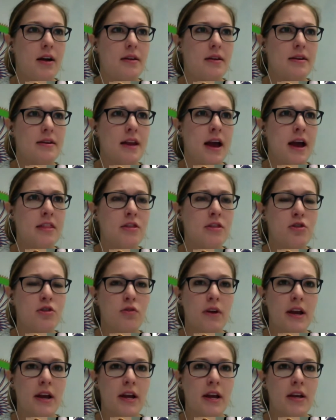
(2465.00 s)
ninth
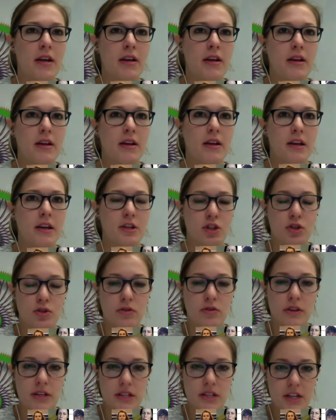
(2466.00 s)
grade
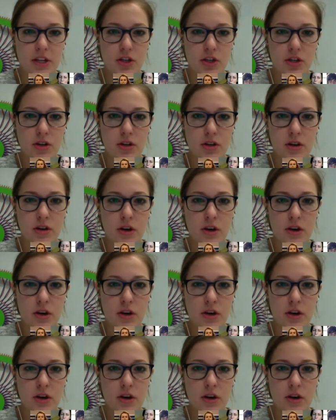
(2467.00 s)
history teacher